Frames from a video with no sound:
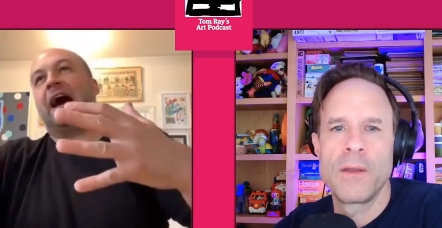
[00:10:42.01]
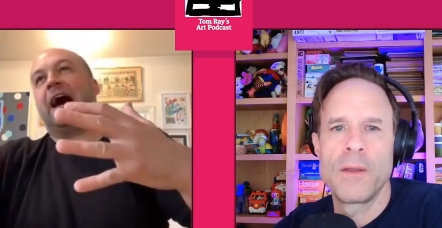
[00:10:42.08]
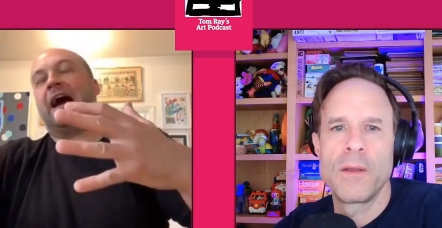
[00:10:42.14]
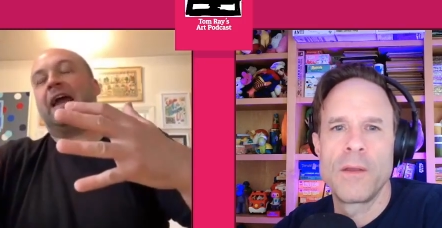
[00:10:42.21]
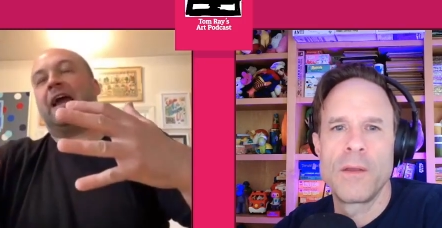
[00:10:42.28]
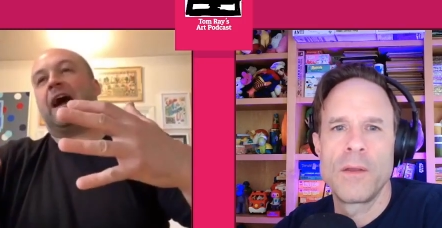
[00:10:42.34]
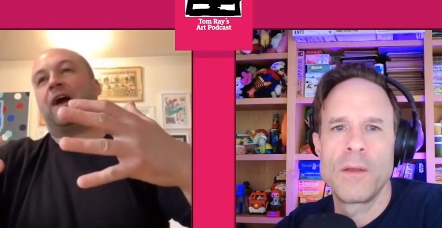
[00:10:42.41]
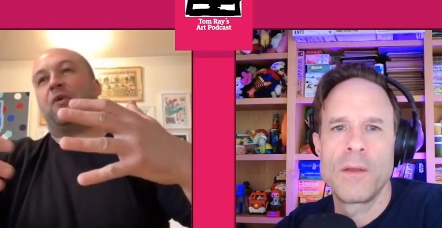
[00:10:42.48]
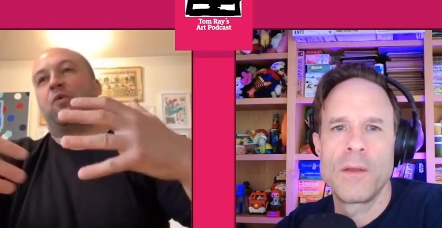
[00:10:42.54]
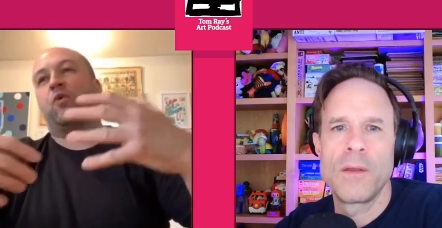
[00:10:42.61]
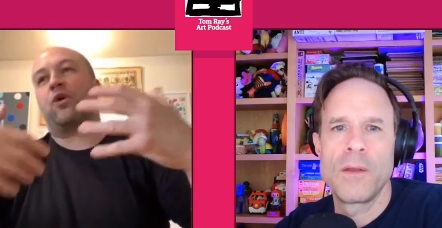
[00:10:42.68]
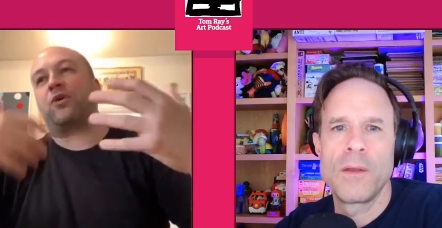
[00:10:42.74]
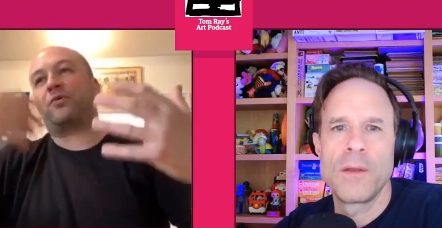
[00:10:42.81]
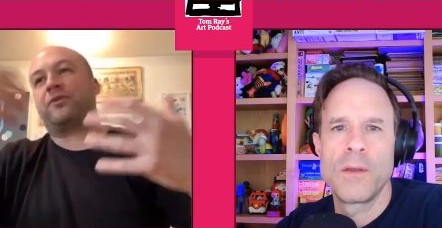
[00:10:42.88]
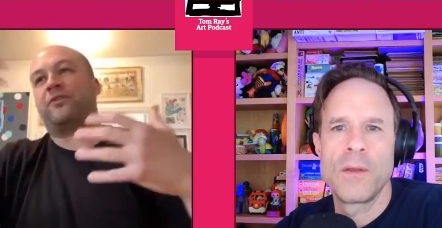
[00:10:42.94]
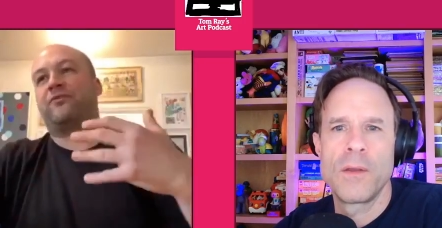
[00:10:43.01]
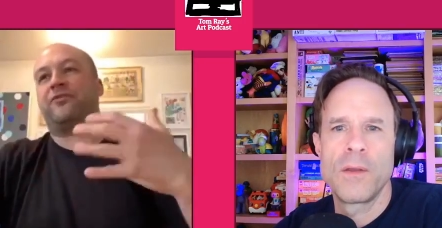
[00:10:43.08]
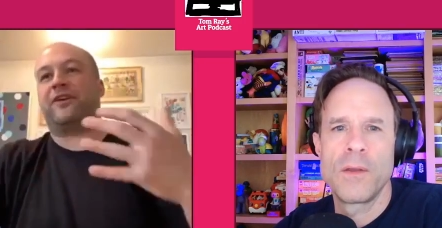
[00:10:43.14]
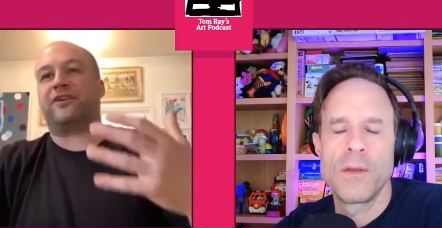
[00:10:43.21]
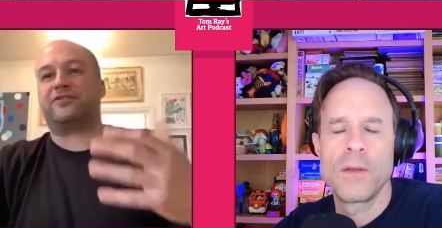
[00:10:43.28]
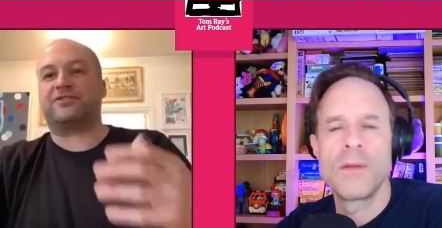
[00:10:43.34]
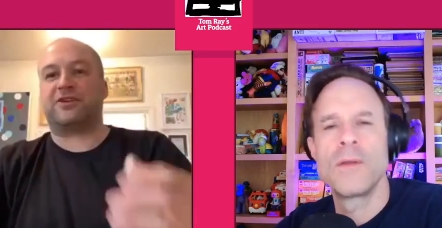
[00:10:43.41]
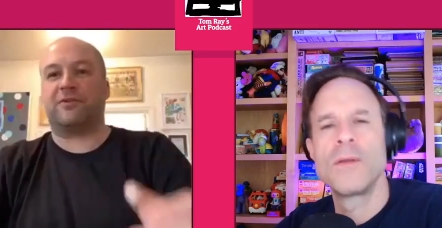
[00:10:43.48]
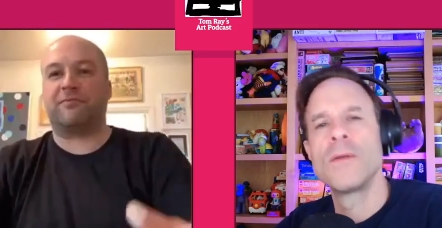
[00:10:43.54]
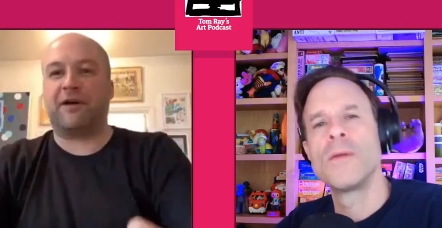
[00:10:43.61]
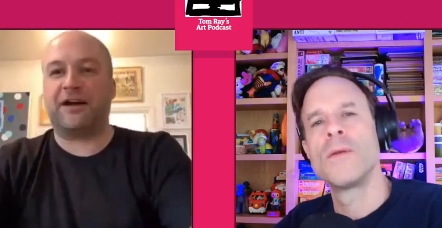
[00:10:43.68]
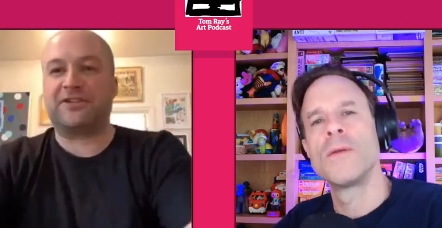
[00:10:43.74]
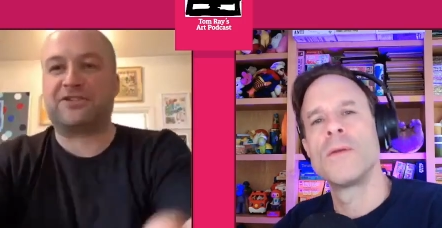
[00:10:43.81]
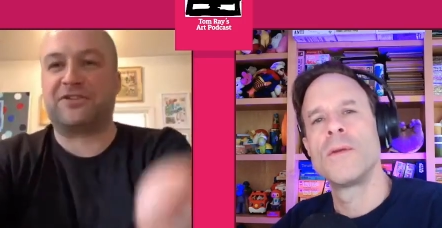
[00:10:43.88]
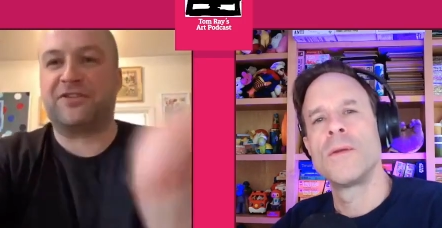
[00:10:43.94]
Speaker 1: I I work with the figure so
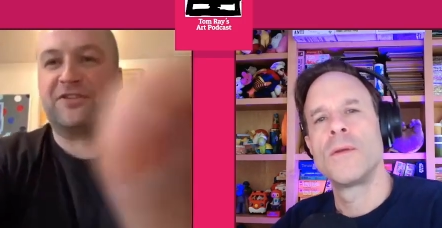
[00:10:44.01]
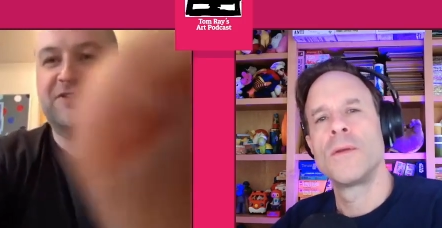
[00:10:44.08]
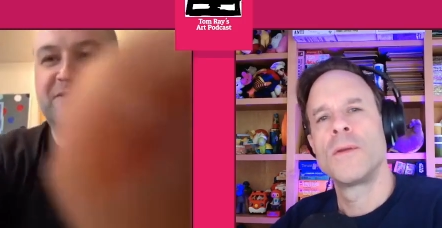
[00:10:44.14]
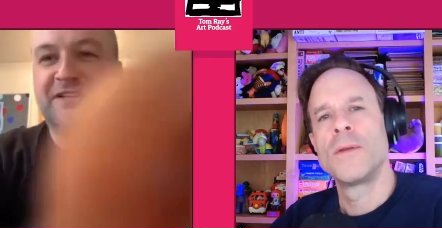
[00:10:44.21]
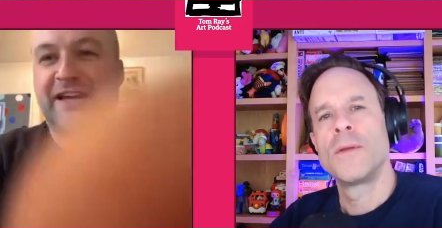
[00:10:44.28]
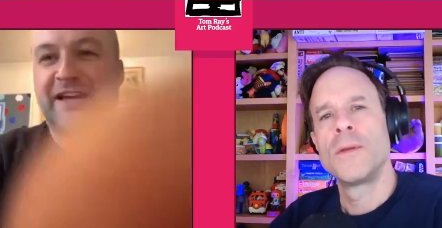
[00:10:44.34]
much, or there's